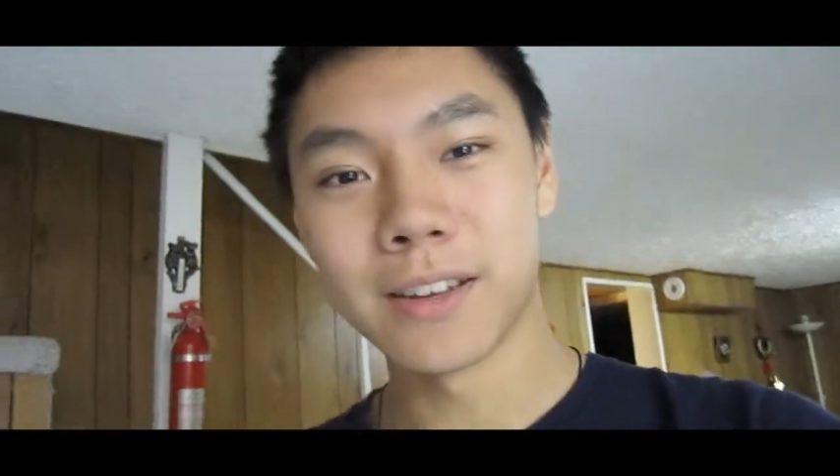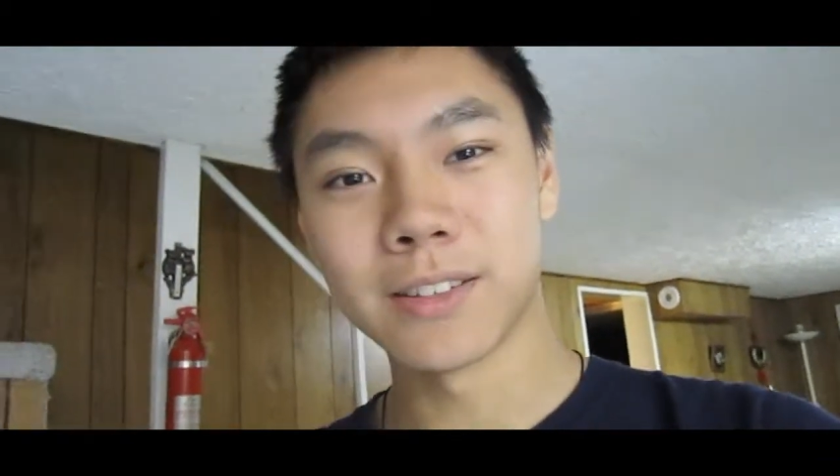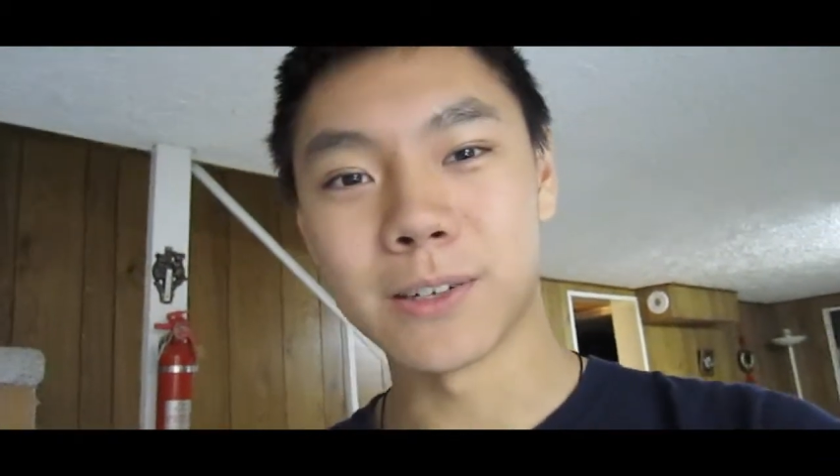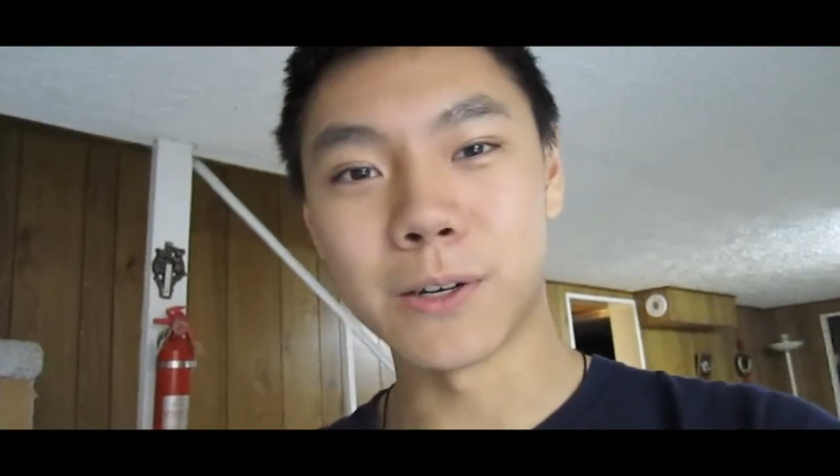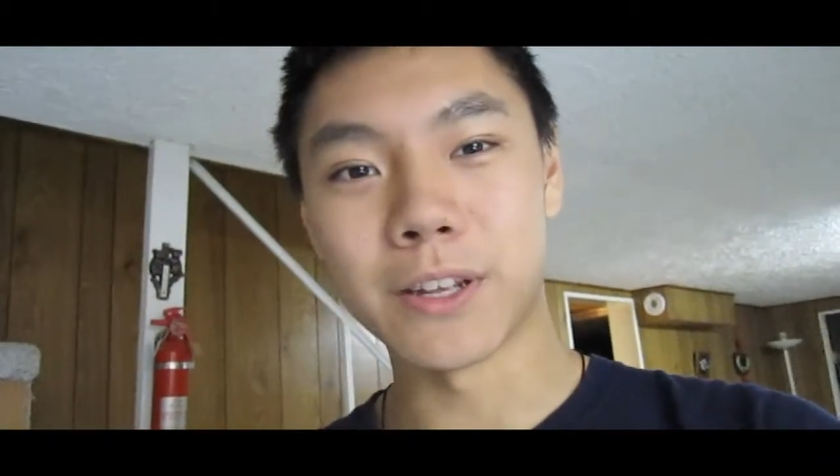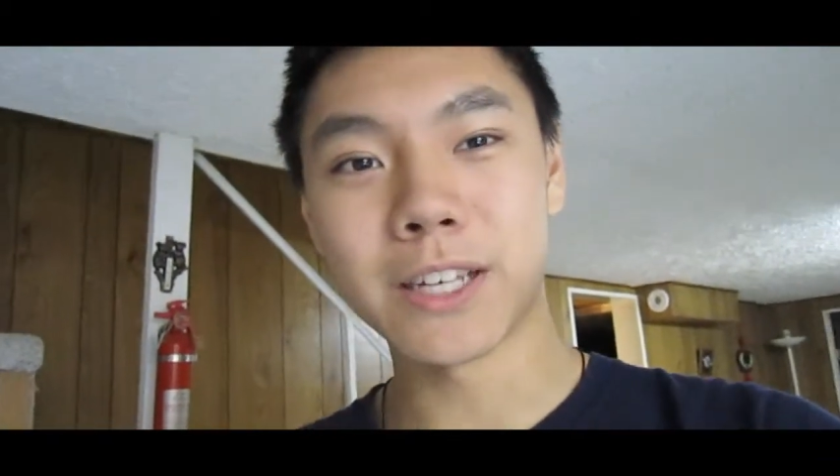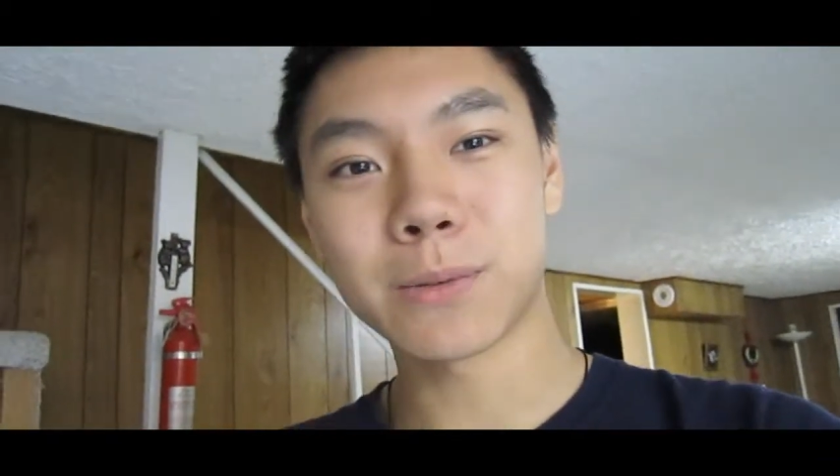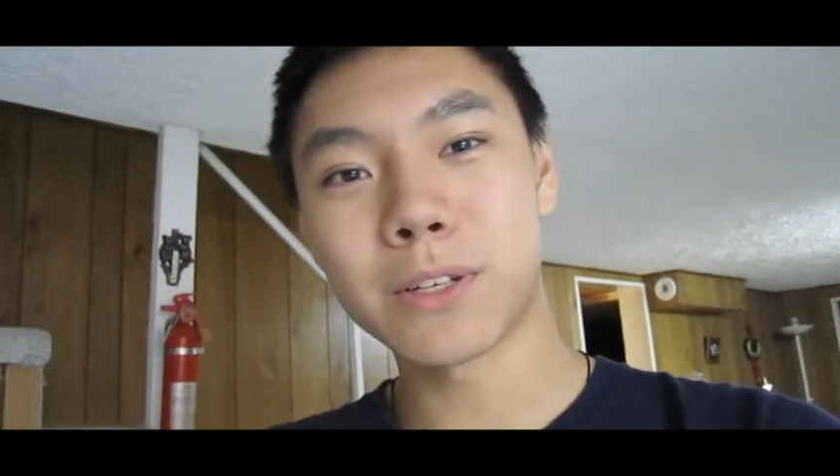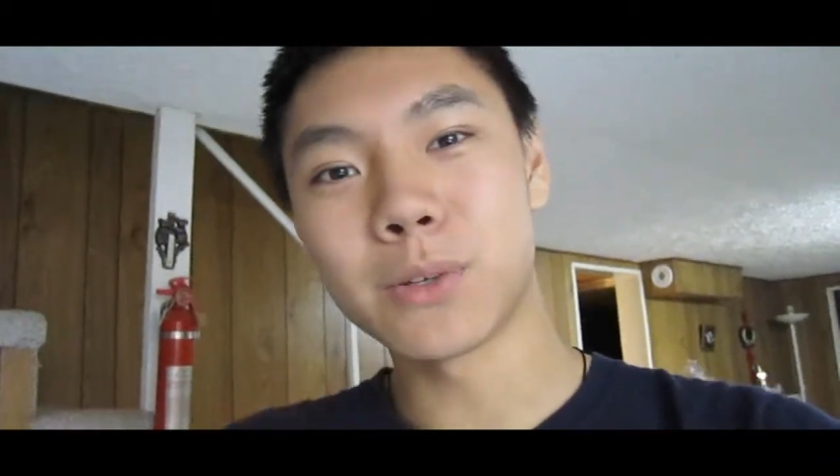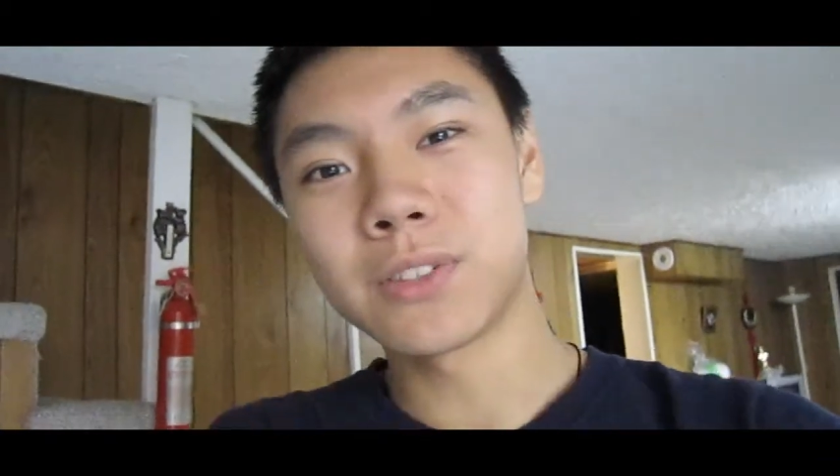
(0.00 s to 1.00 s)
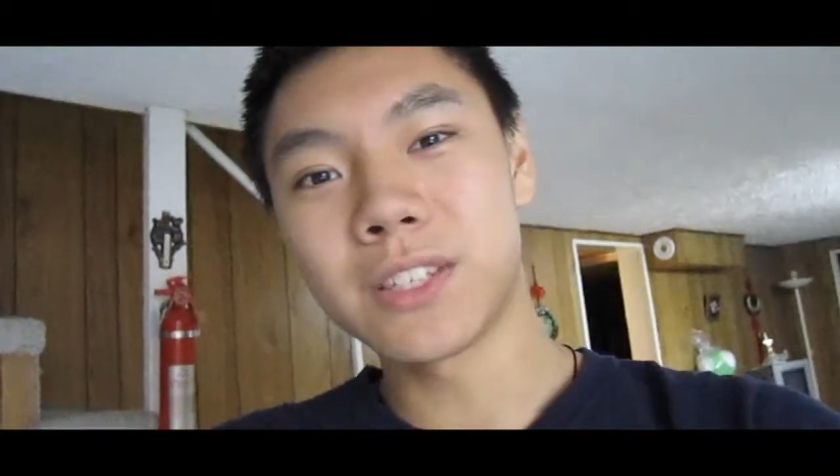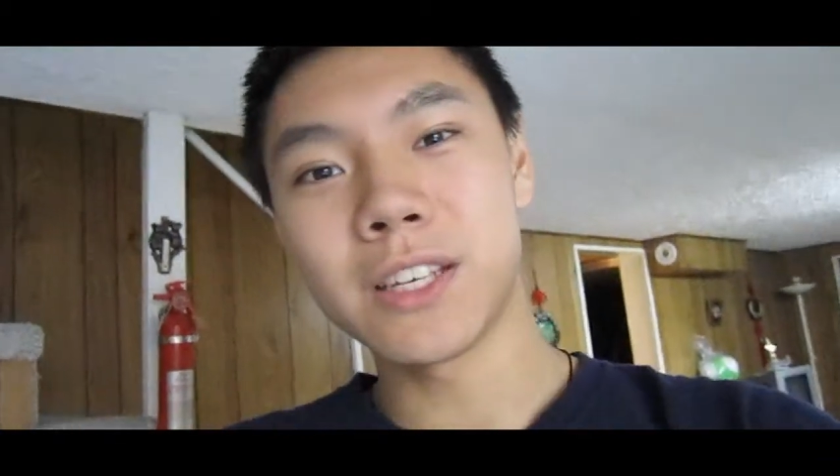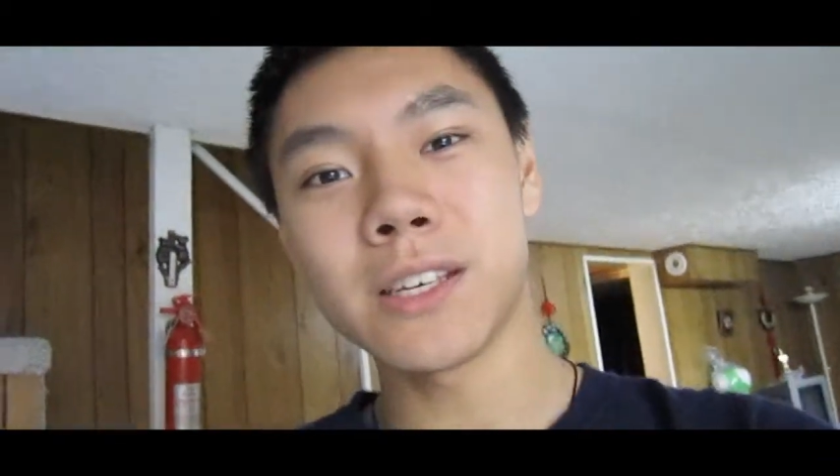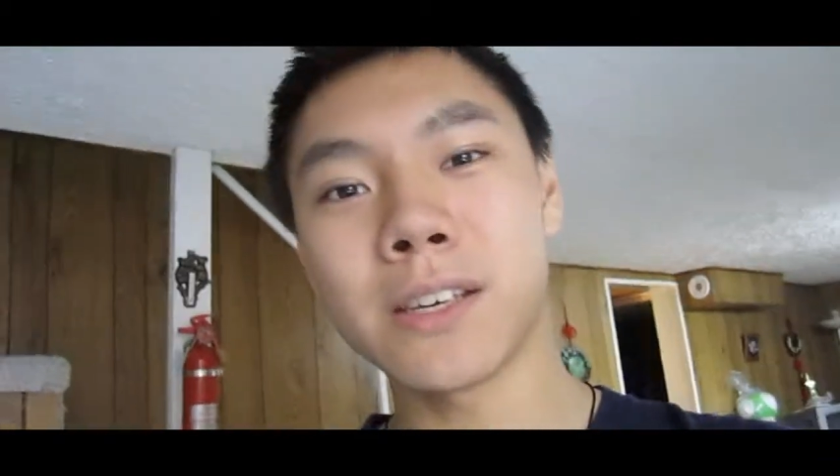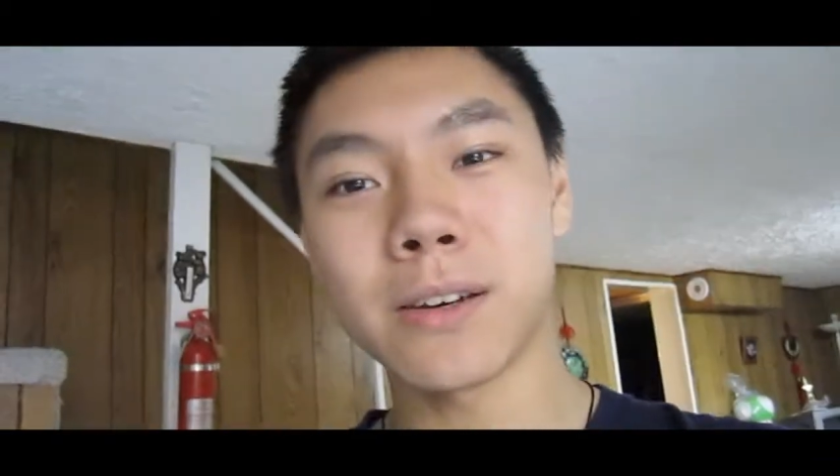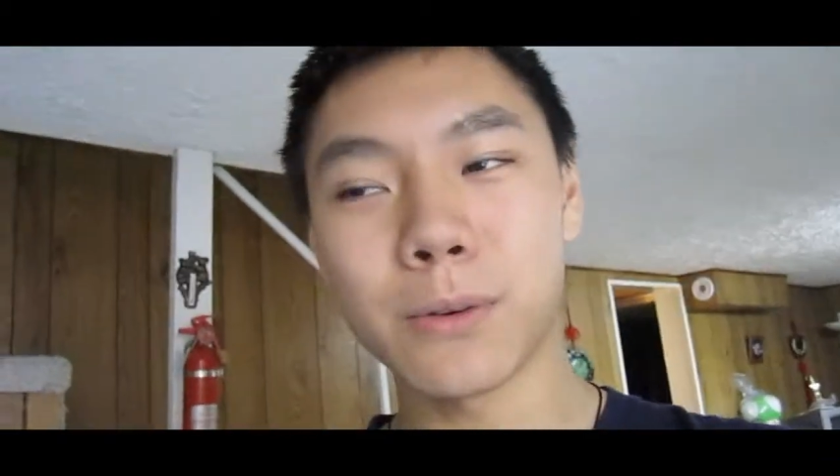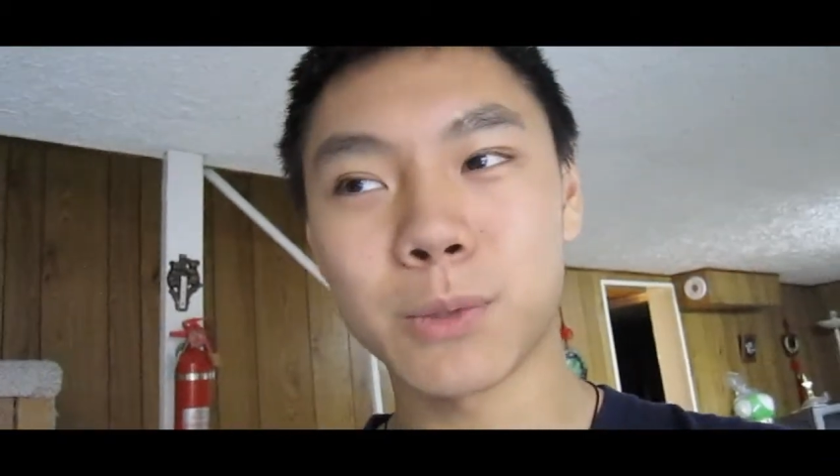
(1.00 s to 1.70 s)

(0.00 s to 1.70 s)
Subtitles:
So the next one you see